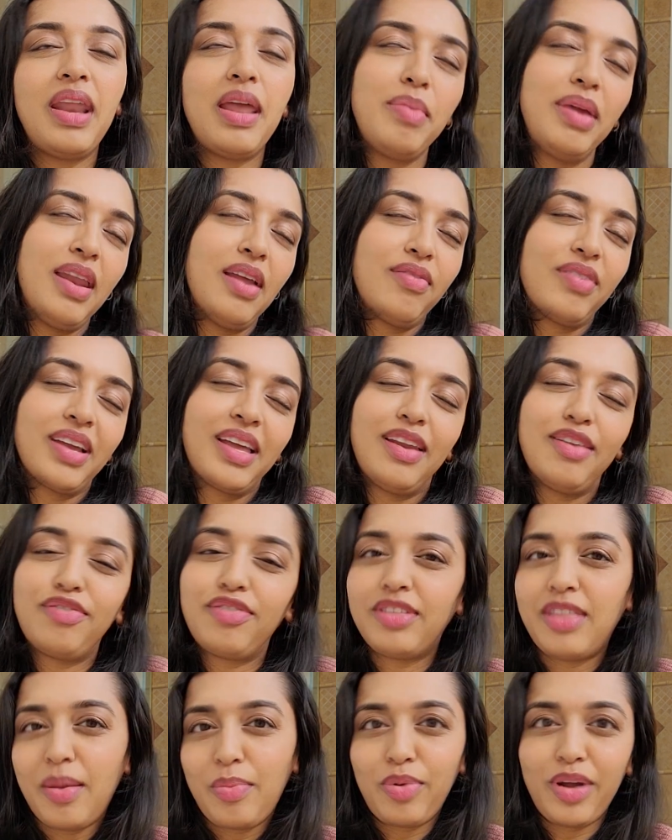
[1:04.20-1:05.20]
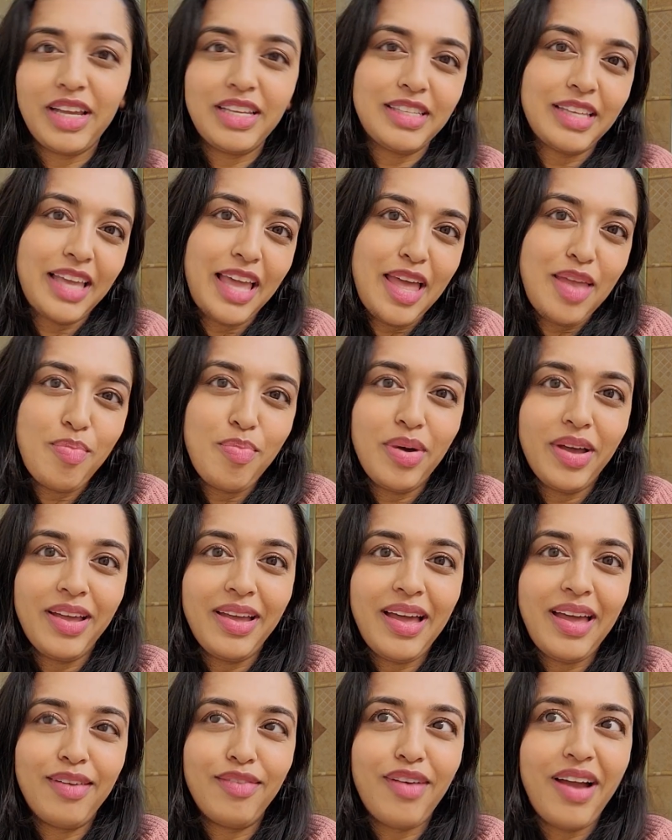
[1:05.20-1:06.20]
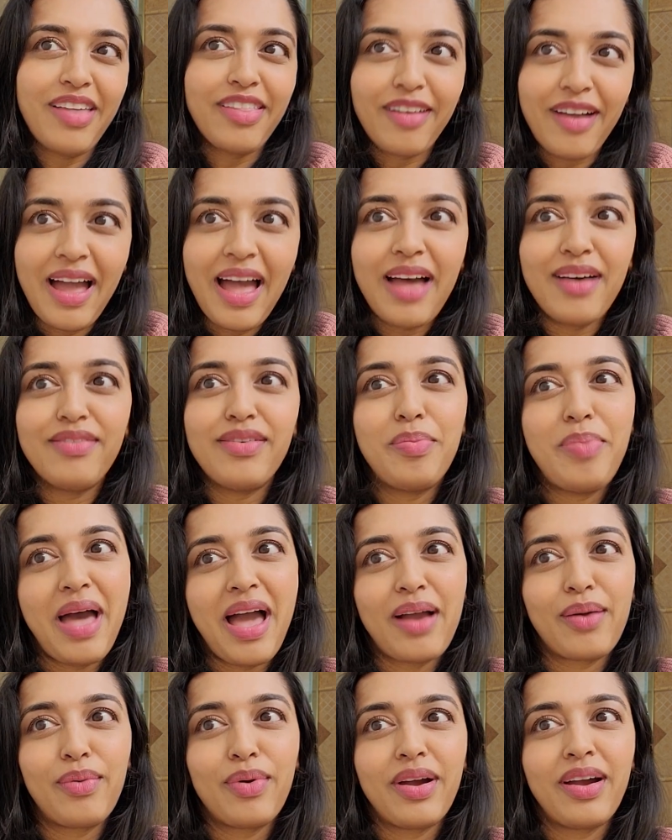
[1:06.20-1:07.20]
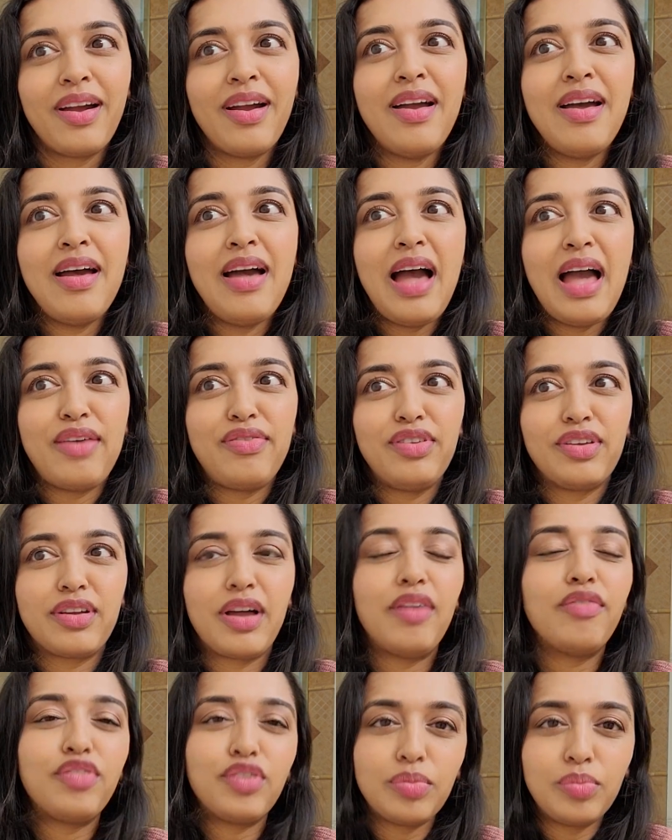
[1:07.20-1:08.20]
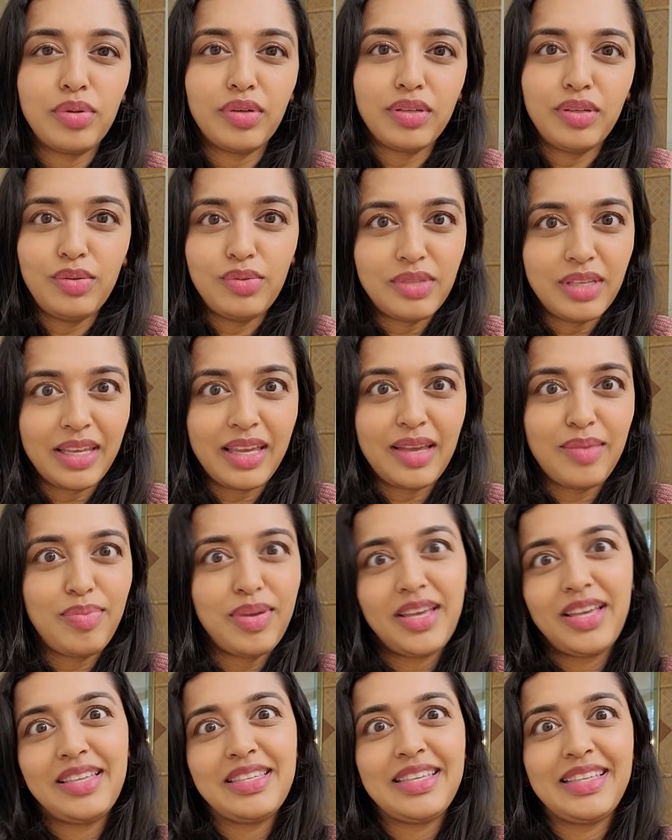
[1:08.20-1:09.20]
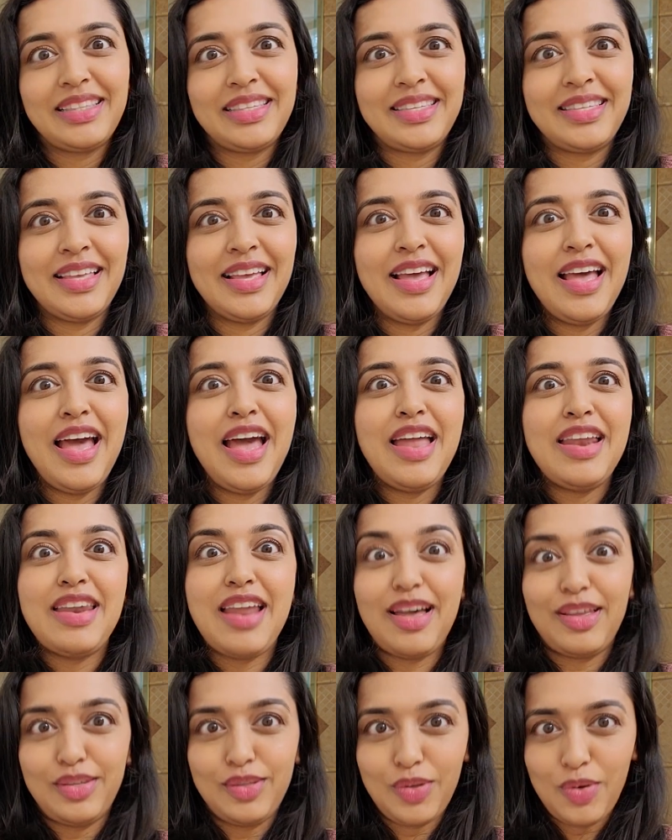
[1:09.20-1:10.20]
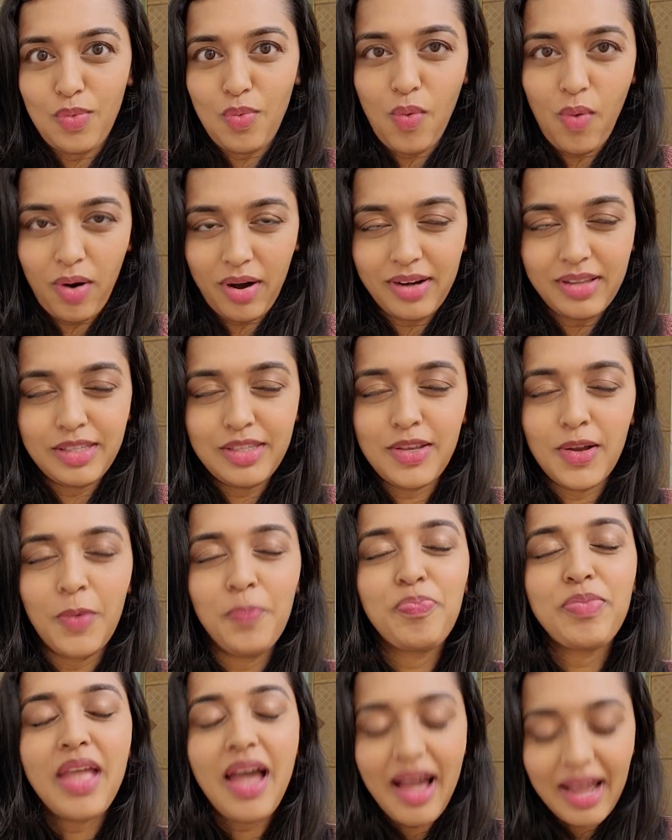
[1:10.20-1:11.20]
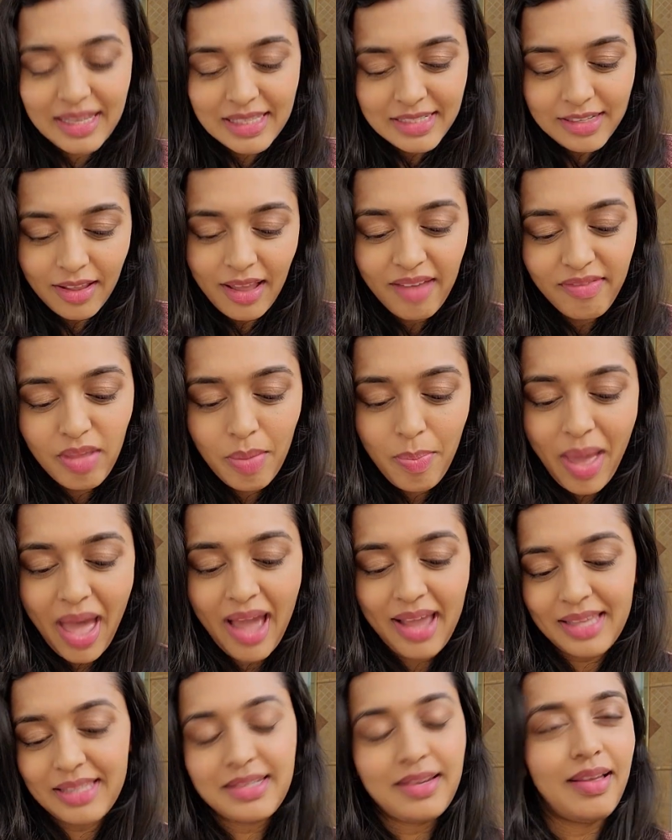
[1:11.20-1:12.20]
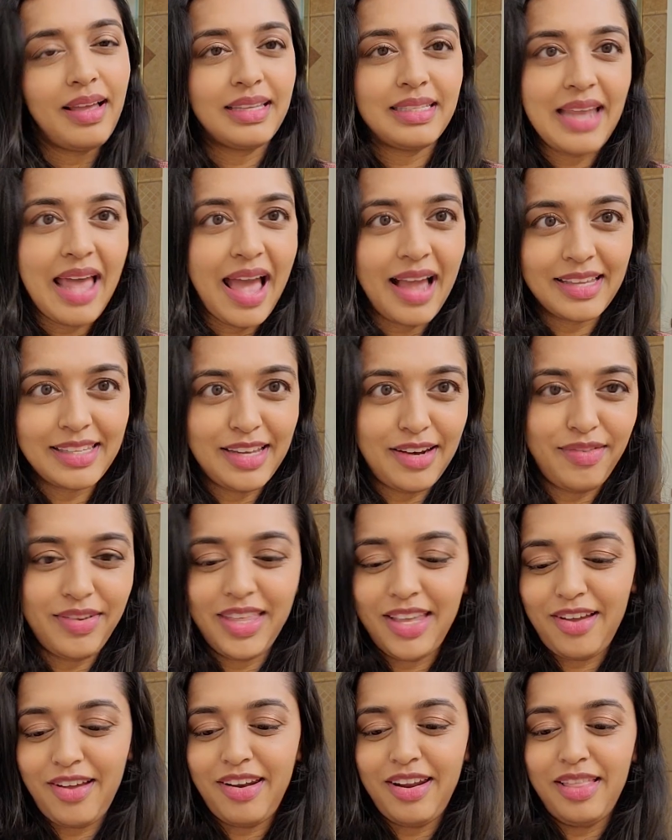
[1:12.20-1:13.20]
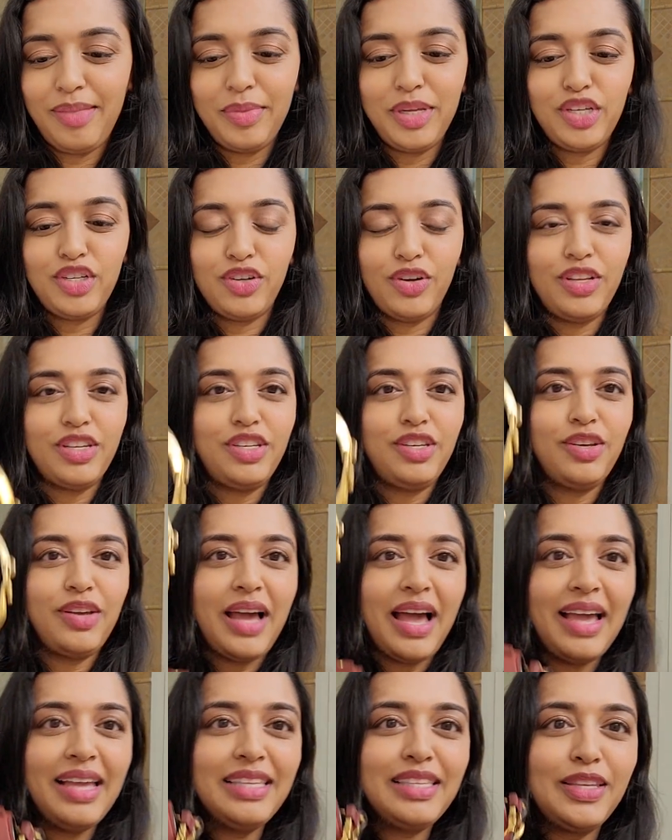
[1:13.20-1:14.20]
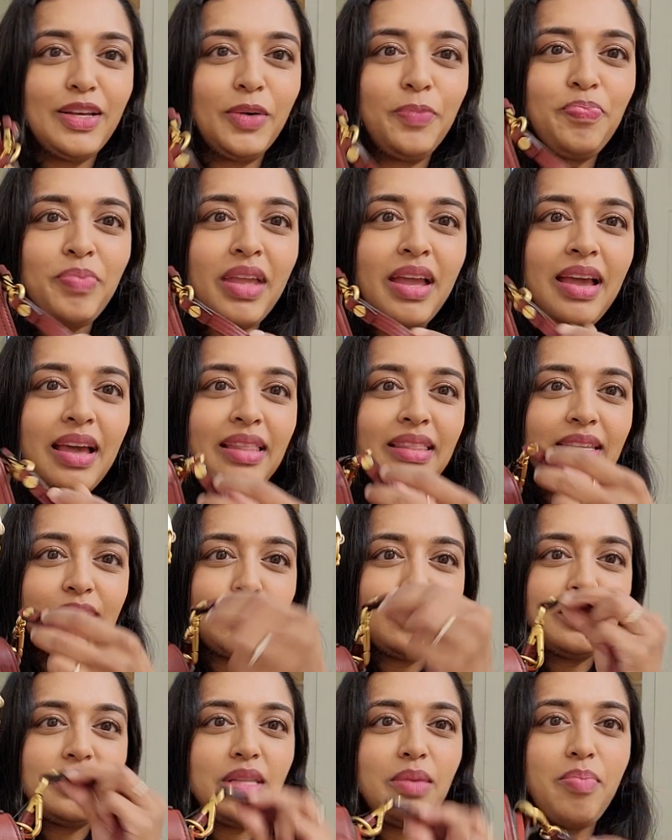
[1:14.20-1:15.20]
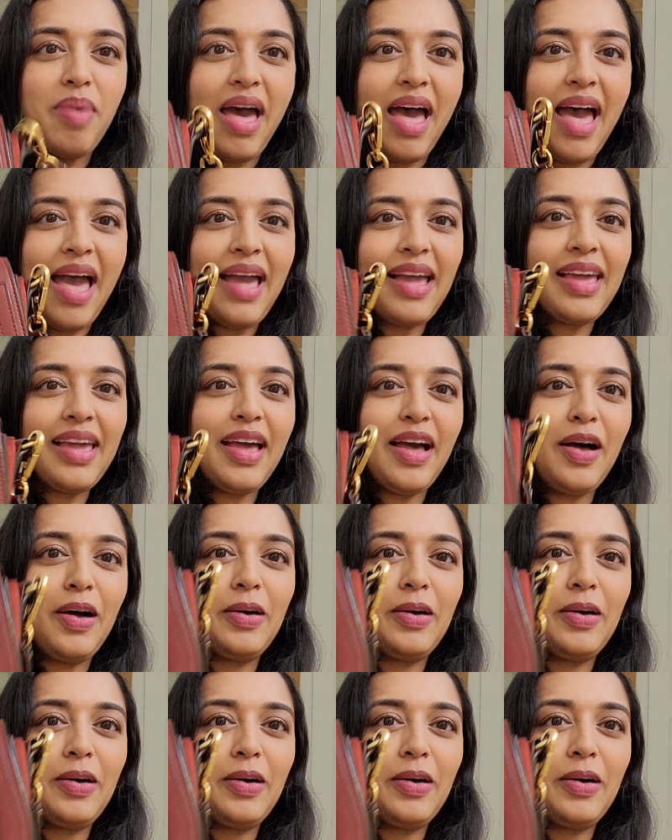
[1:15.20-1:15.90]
I may never get it for that price again, but I'd rather have a bag where I feel comfortable using it because it's not so worn. So I still have the bag, it still has tags and everything on it. Let me show it to you guys. So this was the bag.